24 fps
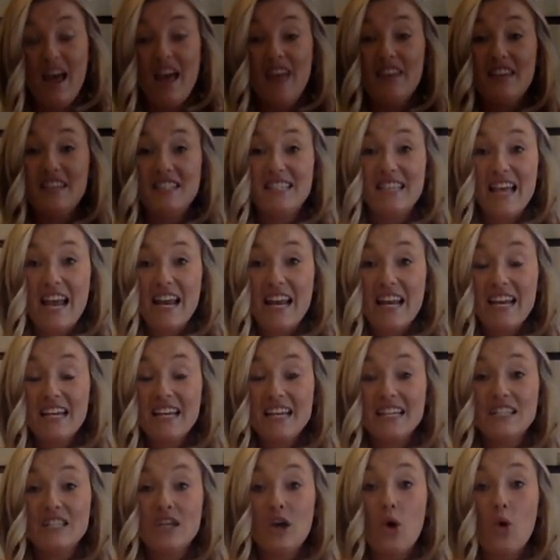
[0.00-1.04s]
The
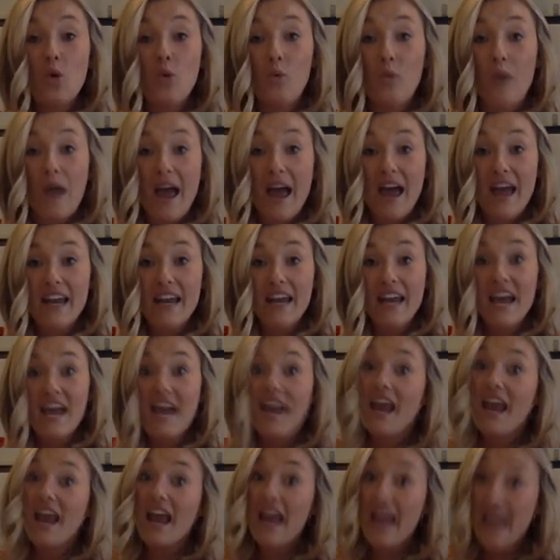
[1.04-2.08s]
setting is when
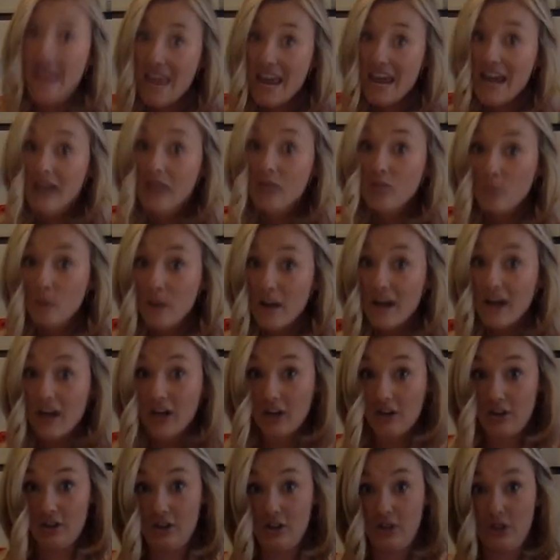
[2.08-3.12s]
and where
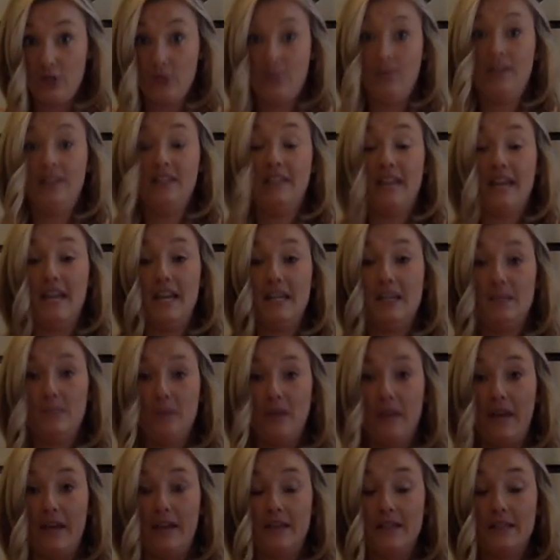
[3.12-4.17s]
the story takes
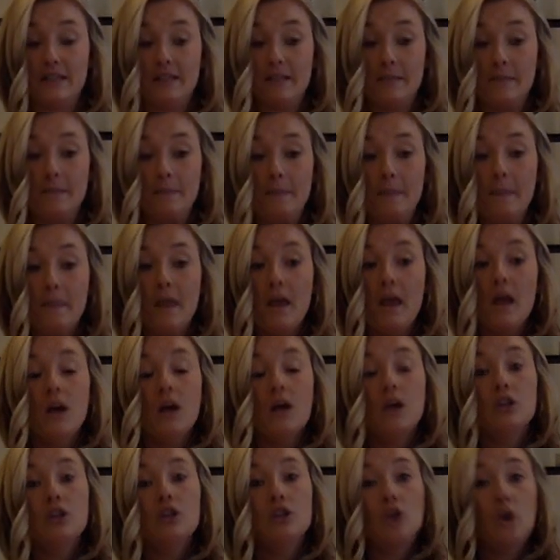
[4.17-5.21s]
place.
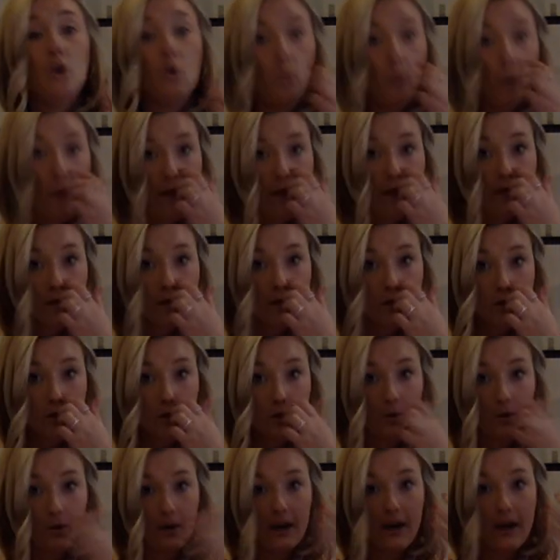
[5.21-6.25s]
So when the
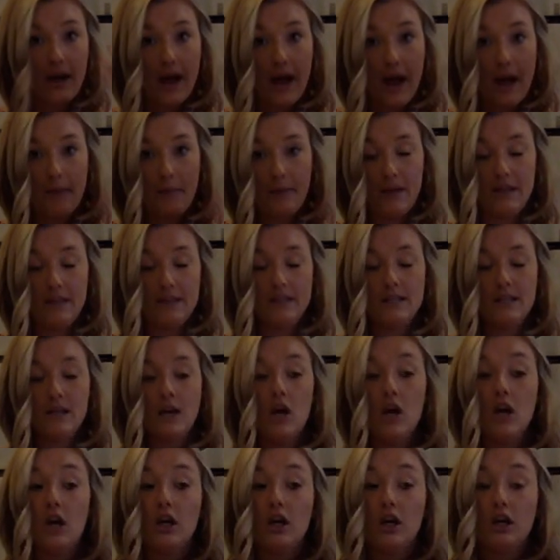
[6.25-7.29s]
story happens
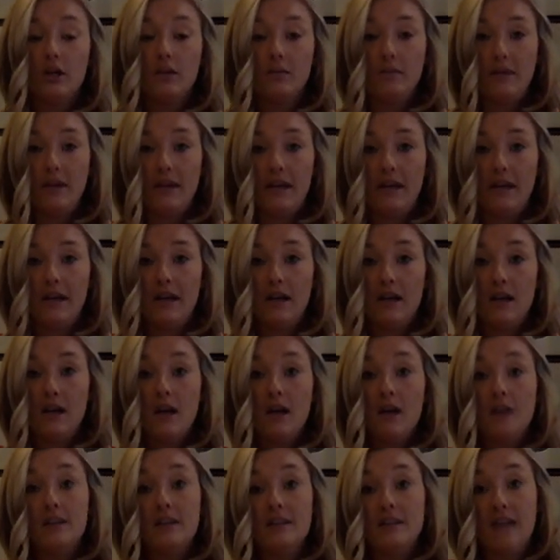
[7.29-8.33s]
could mean
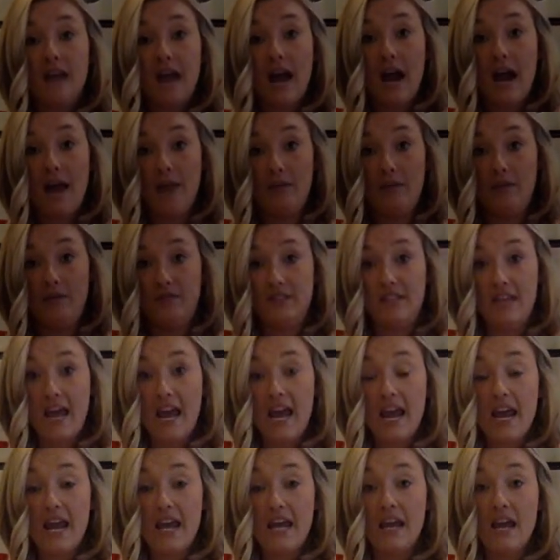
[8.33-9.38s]
the time of
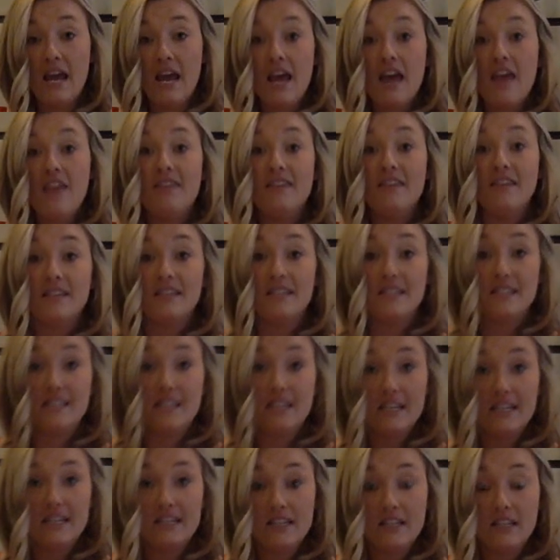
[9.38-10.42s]
day, the
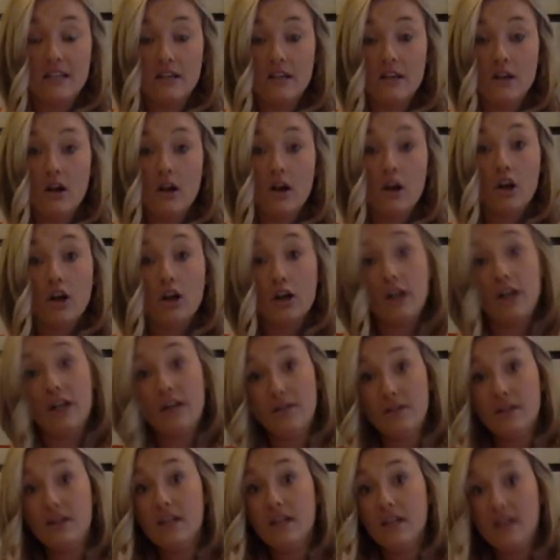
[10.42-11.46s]
season, or
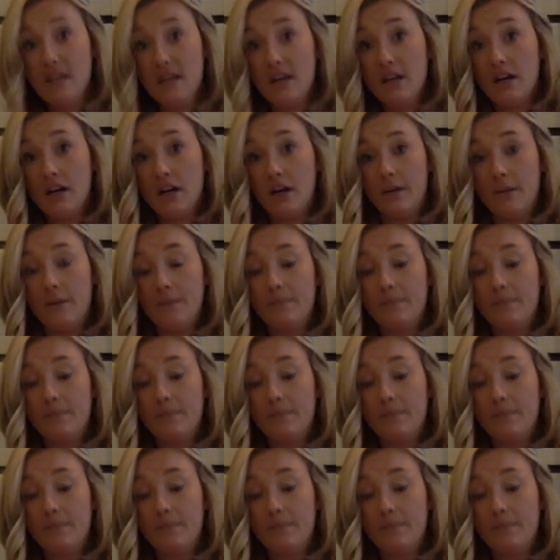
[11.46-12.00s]
even the year.